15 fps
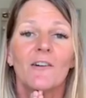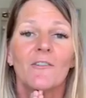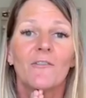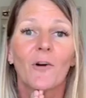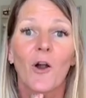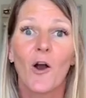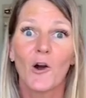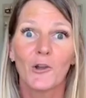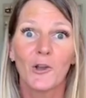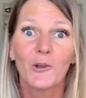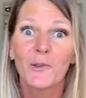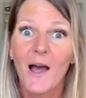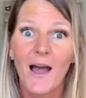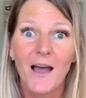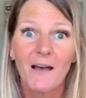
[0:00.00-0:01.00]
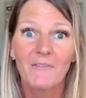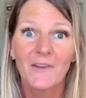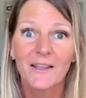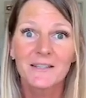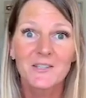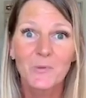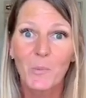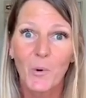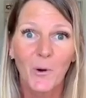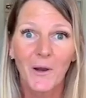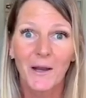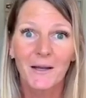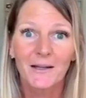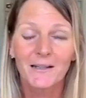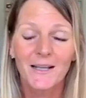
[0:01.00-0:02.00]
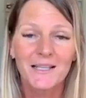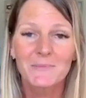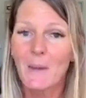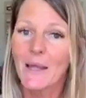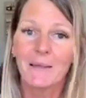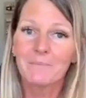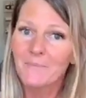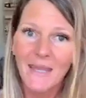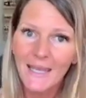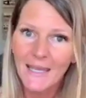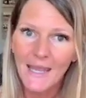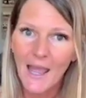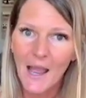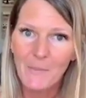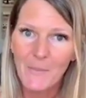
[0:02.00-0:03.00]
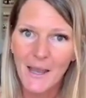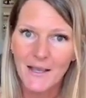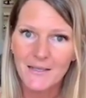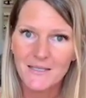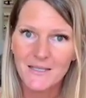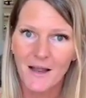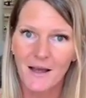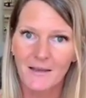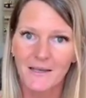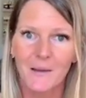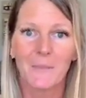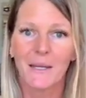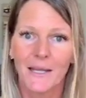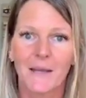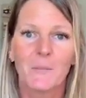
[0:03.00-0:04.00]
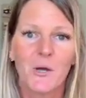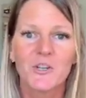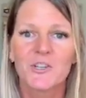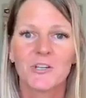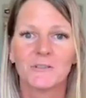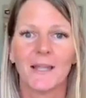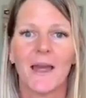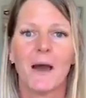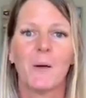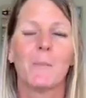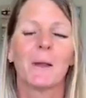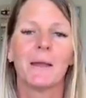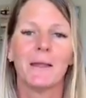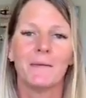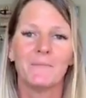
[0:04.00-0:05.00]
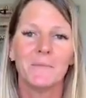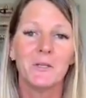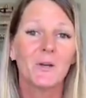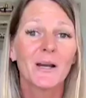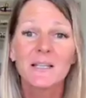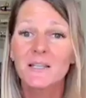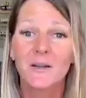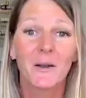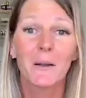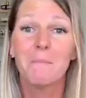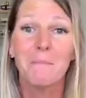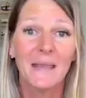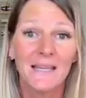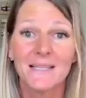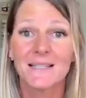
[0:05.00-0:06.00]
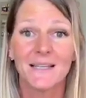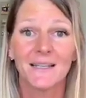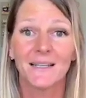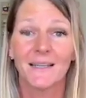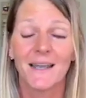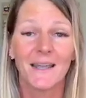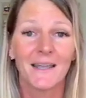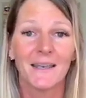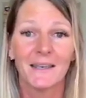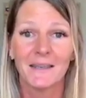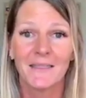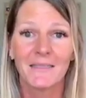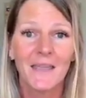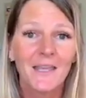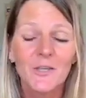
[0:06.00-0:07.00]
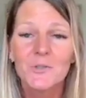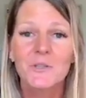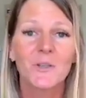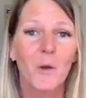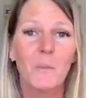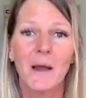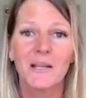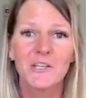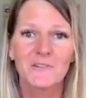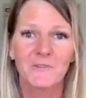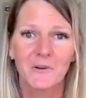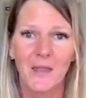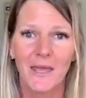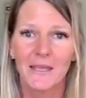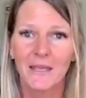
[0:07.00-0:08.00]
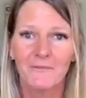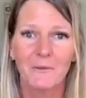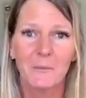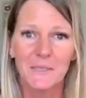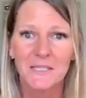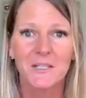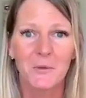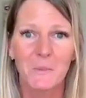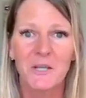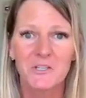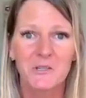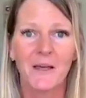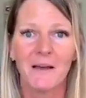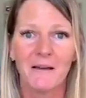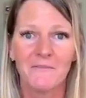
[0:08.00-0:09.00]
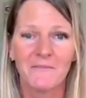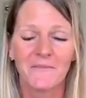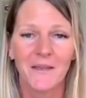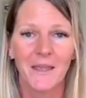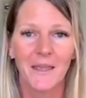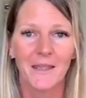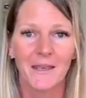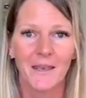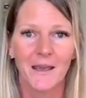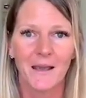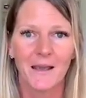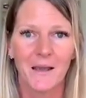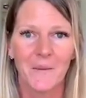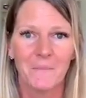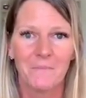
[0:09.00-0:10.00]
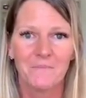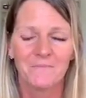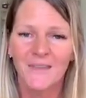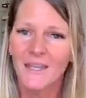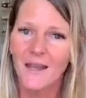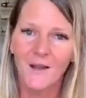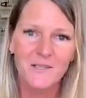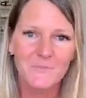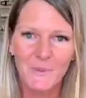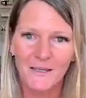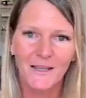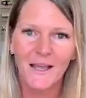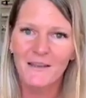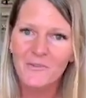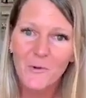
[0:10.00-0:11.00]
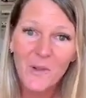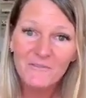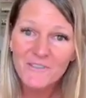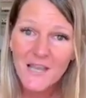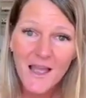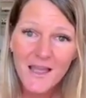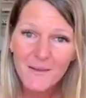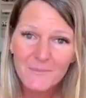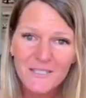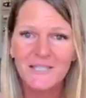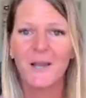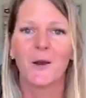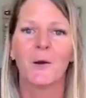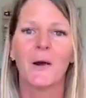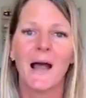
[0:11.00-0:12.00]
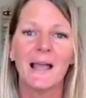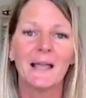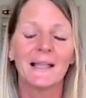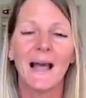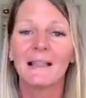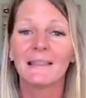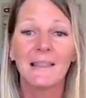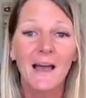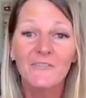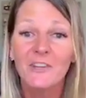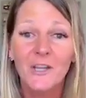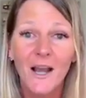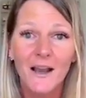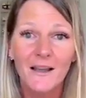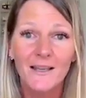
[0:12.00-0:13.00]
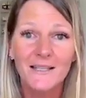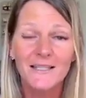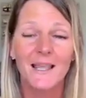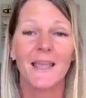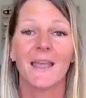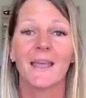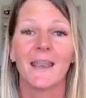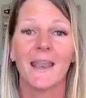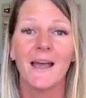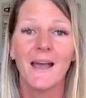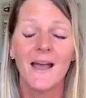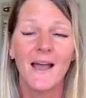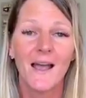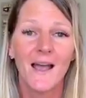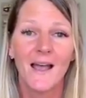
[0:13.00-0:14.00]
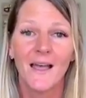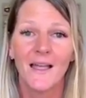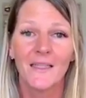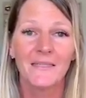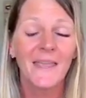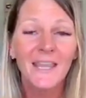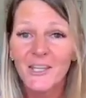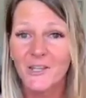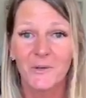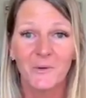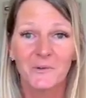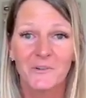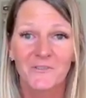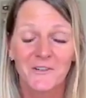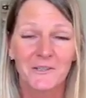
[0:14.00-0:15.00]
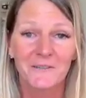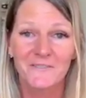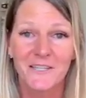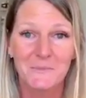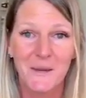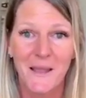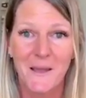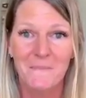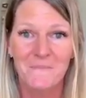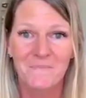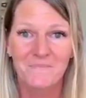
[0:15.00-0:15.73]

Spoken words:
for all your love and support, because my kitty cat passed on and I'm gonna get emotional now, but you guys are amazing, and thank you so much for like giving me so much love. And you know, it's been kind of a rough time, so I love you guys, and thank you for lifting me up.